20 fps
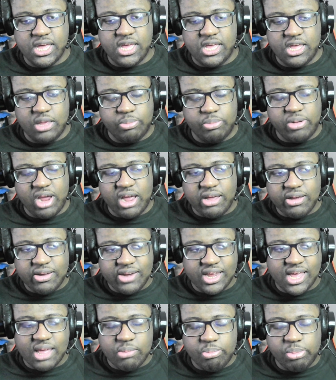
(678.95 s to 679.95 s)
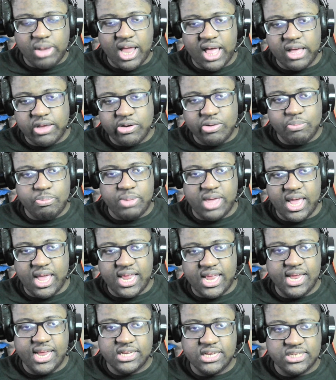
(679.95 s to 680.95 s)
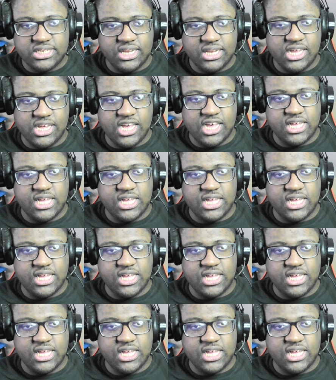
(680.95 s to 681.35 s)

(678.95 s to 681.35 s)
you're probably going to get blocked or banned instantly,